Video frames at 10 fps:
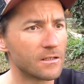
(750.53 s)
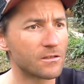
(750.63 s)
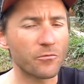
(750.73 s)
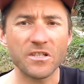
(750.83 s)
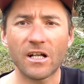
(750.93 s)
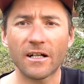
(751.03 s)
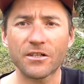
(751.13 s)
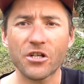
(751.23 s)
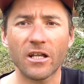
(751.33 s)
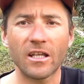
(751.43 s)
So we
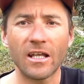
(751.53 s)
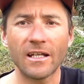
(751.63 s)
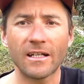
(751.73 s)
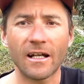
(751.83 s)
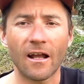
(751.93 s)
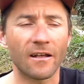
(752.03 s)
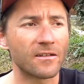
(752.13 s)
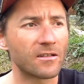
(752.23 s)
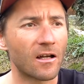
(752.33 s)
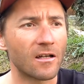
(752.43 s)
started chatting,
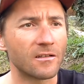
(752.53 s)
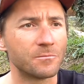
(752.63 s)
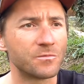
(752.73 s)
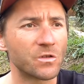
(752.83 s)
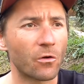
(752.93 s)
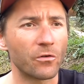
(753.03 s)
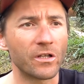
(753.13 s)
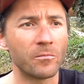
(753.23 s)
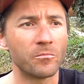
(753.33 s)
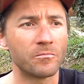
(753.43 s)
and I told
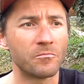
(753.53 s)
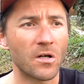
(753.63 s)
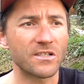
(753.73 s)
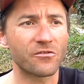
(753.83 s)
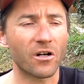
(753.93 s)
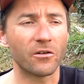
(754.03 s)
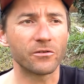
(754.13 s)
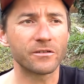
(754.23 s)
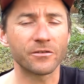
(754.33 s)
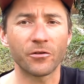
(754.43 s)
him my
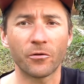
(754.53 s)
struggles,